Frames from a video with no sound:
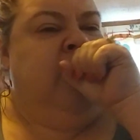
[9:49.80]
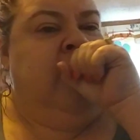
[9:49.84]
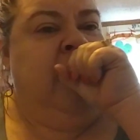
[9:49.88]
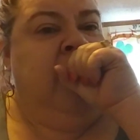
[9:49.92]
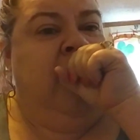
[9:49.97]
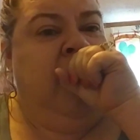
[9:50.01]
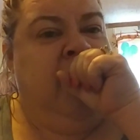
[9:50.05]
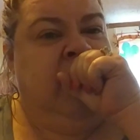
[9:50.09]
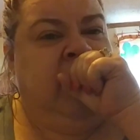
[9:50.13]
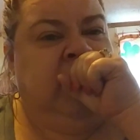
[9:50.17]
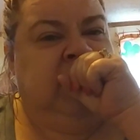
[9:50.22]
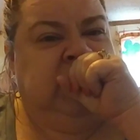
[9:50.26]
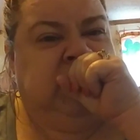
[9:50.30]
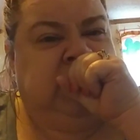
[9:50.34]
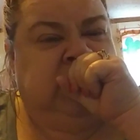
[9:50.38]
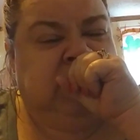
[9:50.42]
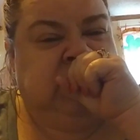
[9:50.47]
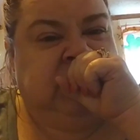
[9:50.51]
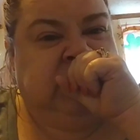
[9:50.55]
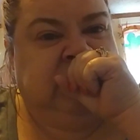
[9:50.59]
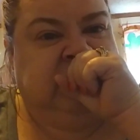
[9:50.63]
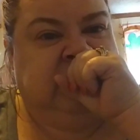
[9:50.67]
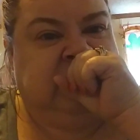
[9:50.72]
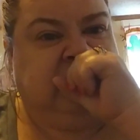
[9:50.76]
Whew,
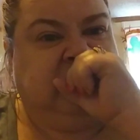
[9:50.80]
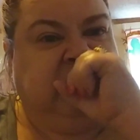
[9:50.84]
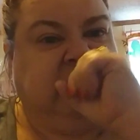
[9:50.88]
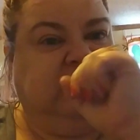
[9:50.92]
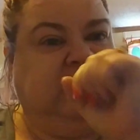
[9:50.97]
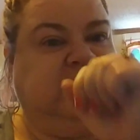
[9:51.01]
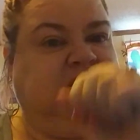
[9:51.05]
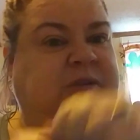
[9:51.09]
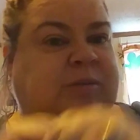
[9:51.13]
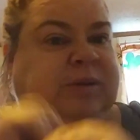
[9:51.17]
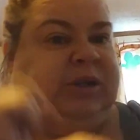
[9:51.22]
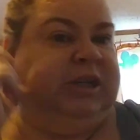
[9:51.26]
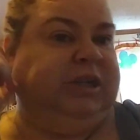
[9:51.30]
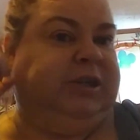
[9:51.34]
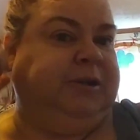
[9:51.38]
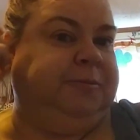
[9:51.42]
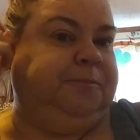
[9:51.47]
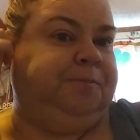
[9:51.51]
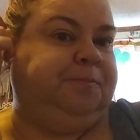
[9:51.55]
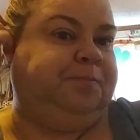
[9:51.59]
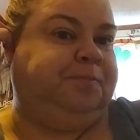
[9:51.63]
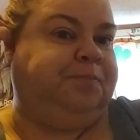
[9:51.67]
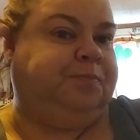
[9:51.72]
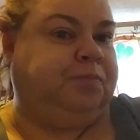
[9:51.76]
excuse me.
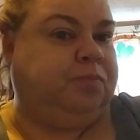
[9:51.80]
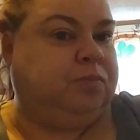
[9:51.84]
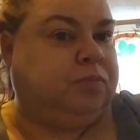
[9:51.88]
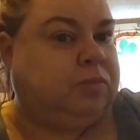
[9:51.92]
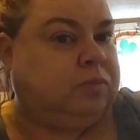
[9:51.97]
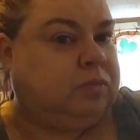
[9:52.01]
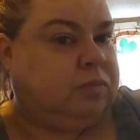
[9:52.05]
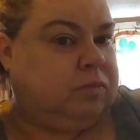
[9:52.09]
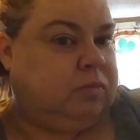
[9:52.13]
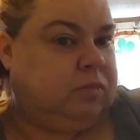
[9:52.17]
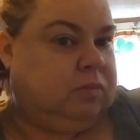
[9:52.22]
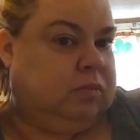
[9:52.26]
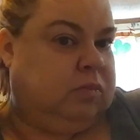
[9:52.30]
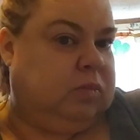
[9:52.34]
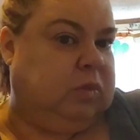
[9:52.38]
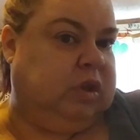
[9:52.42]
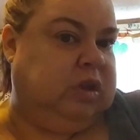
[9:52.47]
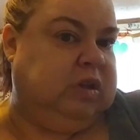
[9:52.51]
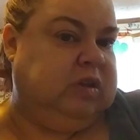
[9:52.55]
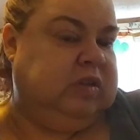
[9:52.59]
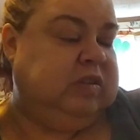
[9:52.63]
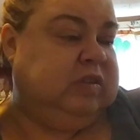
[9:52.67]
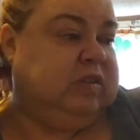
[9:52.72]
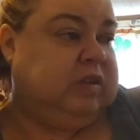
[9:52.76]

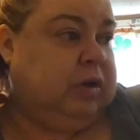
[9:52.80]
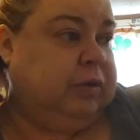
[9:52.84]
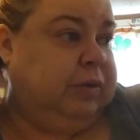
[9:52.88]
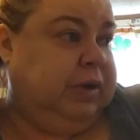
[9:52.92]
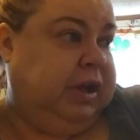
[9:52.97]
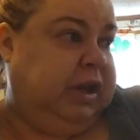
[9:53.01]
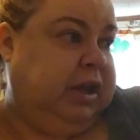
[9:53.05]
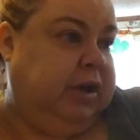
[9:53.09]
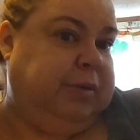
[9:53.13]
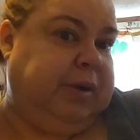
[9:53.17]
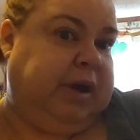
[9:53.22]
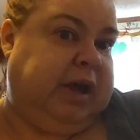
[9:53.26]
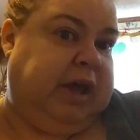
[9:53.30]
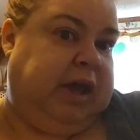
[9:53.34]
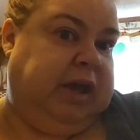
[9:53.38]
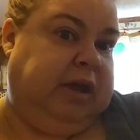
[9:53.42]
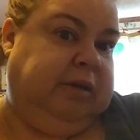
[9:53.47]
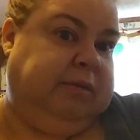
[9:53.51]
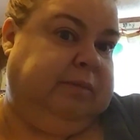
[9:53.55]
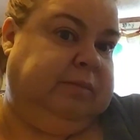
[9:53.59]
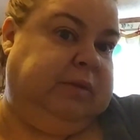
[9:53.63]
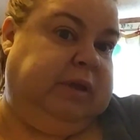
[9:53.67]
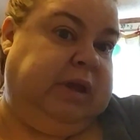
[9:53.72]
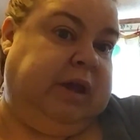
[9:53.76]
So
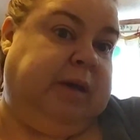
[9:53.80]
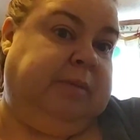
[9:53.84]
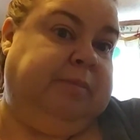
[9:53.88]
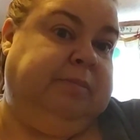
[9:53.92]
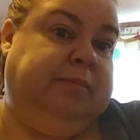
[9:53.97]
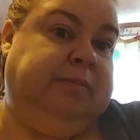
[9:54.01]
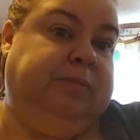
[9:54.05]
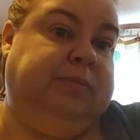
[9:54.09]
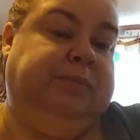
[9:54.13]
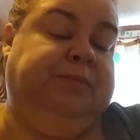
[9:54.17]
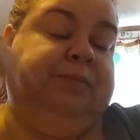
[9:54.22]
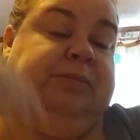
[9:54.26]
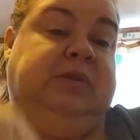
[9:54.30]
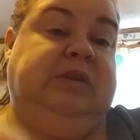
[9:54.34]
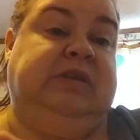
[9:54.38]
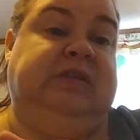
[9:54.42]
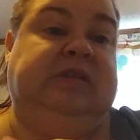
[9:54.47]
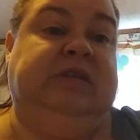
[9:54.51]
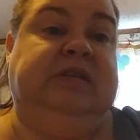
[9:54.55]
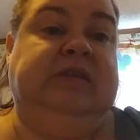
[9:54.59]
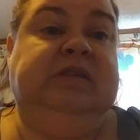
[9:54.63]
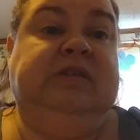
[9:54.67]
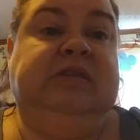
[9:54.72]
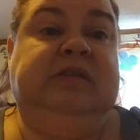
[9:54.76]
anyway, yep,
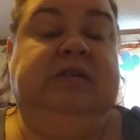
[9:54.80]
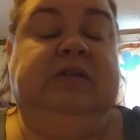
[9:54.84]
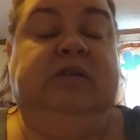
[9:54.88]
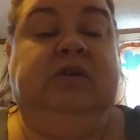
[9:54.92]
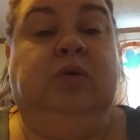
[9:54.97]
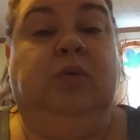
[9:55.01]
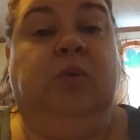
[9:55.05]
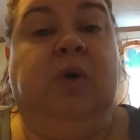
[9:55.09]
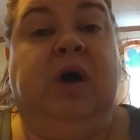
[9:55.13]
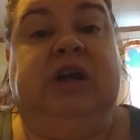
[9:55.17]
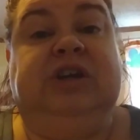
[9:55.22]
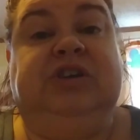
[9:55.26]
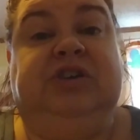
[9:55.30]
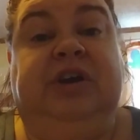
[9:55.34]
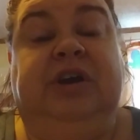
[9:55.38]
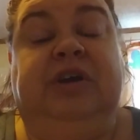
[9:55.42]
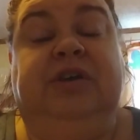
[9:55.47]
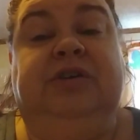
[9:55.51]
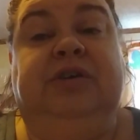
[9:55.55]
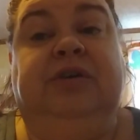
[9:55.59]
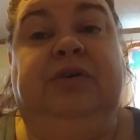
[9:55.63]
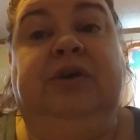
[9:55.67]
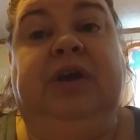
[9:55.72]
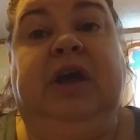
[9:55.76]
this is no washed
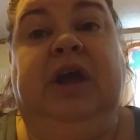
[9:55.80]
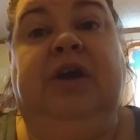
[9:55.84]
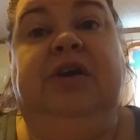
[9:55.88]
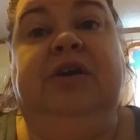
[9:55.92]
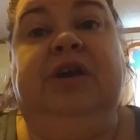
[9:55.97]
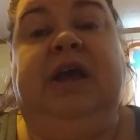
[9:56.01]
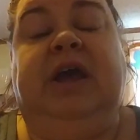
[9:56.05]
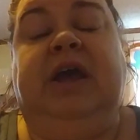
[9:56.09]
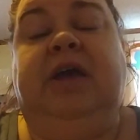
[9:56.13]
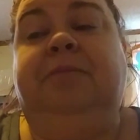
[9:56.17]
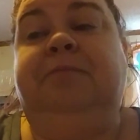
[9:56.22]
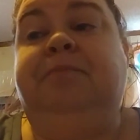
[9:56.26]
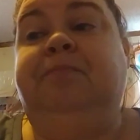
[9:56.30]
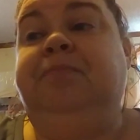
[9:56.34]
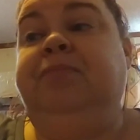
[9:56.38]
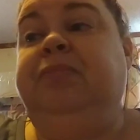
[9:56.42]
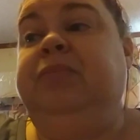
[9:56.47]
hair, don't care day.